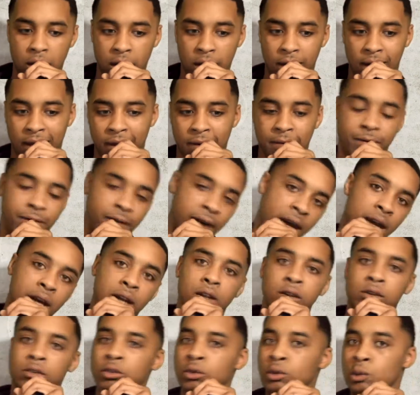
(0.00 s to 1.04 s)
he
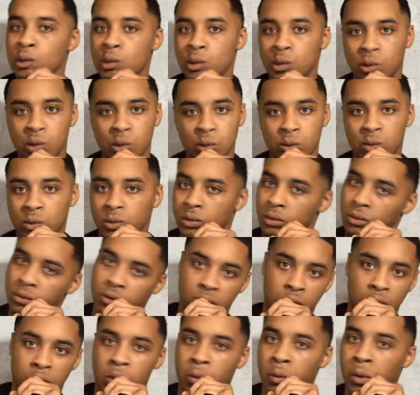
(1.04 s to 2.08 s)
faded too. You know,